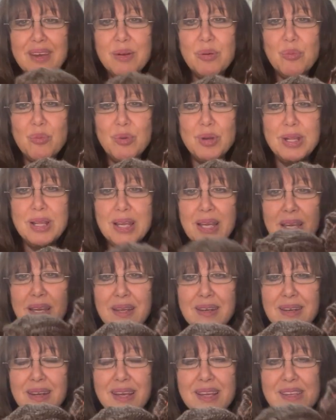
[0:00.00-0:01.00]
really
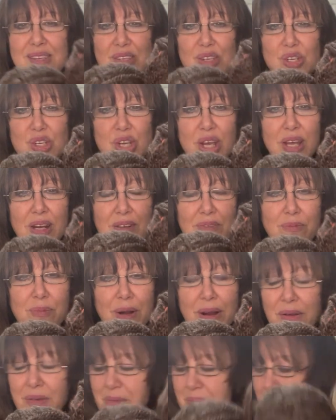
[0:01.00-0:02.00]
nice shade of
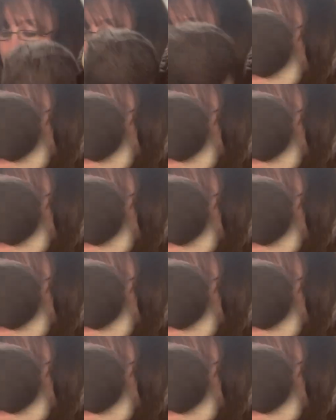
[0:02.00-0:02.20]
brown.